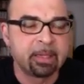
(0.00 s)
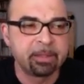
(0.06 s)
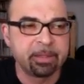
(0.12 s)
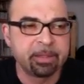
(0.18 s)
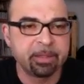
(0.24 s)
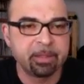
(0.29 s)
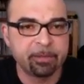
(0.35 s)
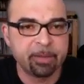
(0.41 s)

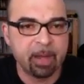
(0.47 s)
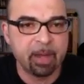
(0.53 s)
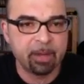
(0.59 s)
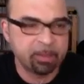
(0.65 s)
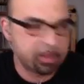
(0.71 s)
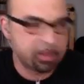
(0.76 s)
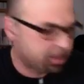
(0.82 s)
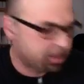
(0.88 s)

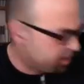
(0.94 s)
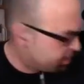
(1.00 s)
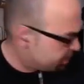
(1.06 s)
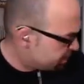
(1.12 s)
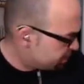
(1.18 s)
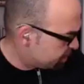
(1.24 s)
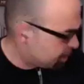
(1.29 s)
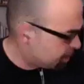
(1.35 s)

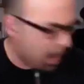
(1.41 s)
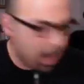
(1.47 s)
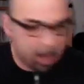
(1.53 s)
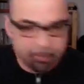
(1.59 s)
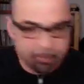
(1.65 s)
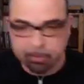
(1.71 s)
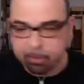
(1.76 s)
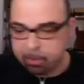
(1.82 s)
66
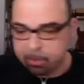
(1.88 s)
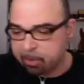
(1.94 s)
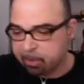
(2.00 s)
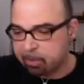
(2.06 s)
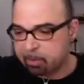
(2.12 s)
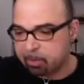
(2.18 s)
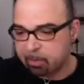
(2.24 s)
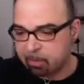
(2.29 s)
Hafner,
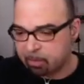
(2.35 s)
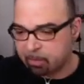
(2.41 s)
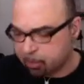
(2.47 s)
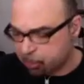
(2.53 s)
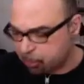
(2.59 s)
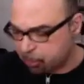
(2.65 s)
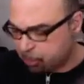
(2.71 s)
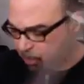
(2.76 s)

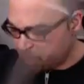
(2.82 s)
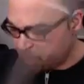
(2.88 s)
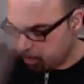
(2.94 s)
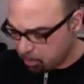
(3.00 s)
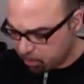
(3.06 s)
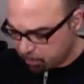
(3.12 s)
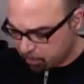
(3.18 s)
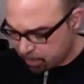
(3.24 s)
which should be
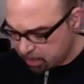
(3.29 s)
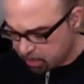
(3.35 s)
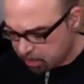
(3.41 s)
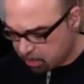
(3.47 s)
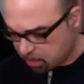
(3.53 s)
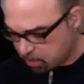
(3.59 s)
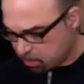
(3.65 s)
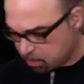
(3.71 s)
over
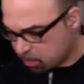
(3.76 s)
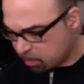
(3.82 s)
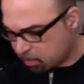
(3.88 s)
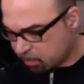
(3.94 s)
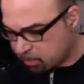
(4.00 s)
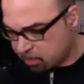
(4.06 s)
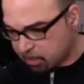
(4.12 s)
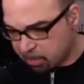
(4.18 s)
here. Hold on
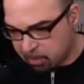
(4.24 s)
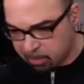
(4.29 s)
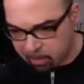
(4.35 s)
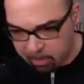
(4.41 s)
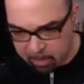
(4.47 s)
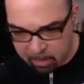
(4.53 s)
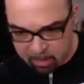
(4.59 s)
a second.